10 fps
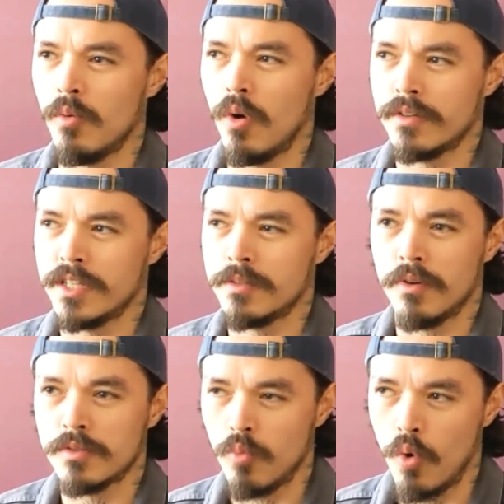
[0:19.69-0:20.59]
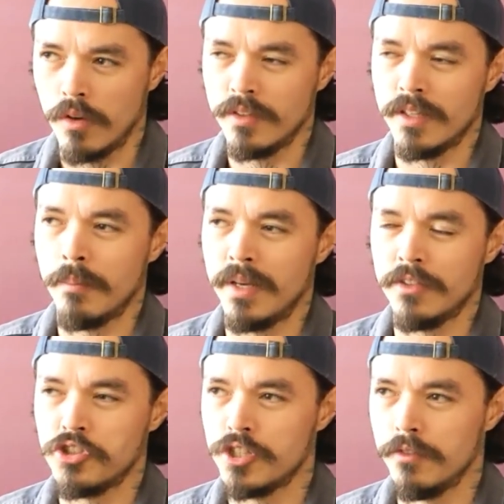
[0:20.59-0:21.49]
was Xbox One, then I made
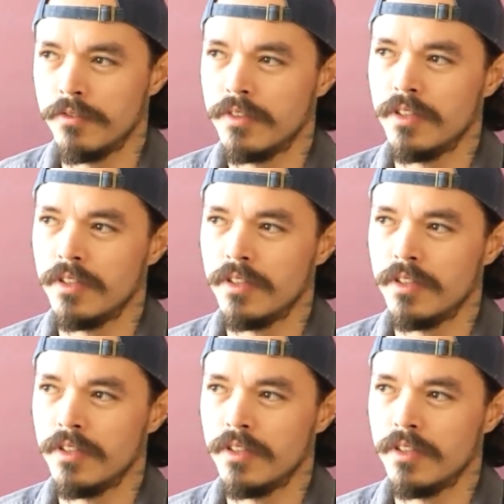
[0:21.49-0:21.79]
a shift.